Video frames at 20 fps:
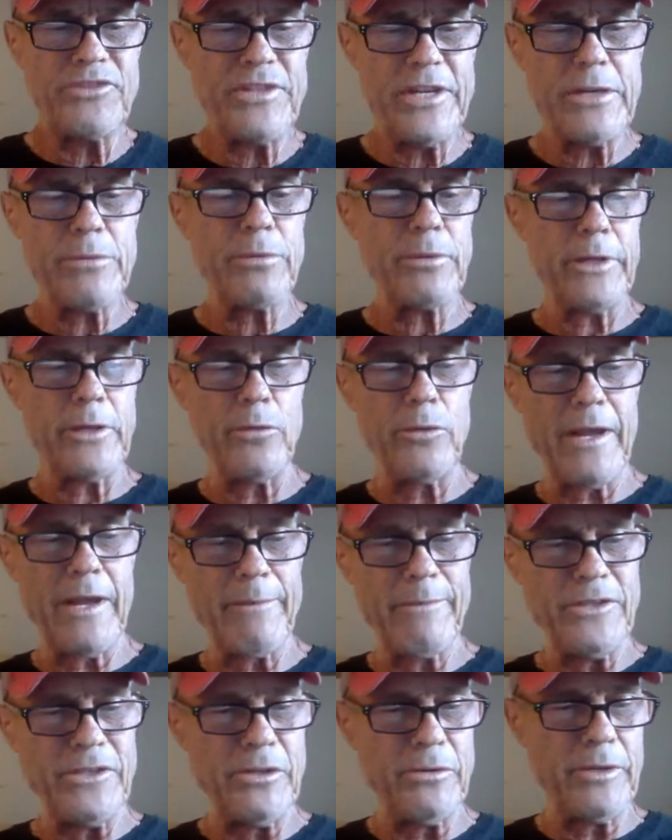secretly what
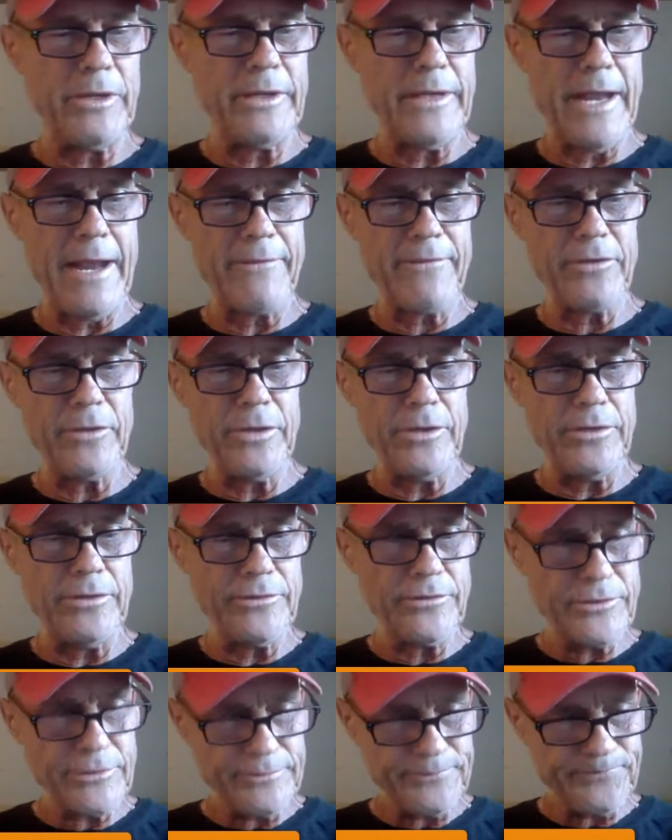I've been doing in the
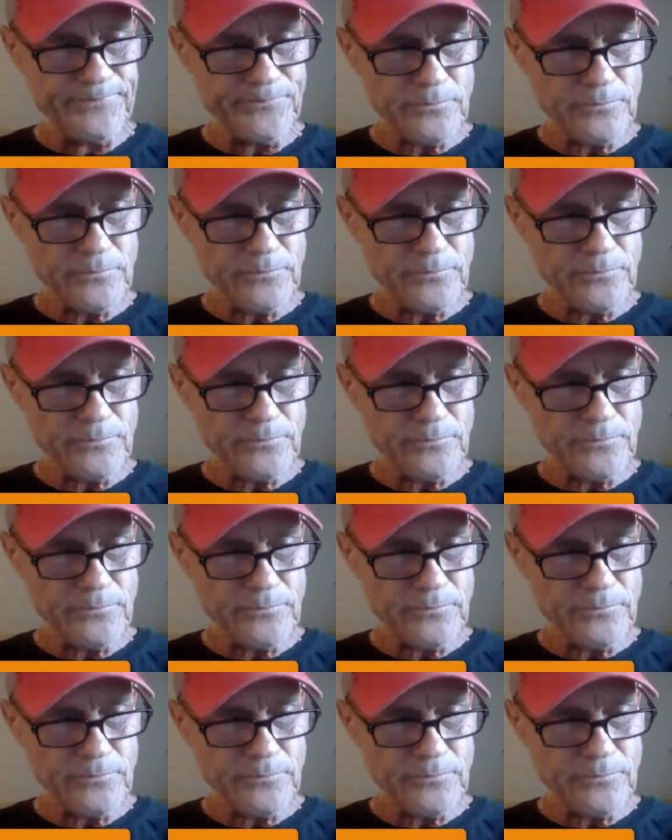afternoons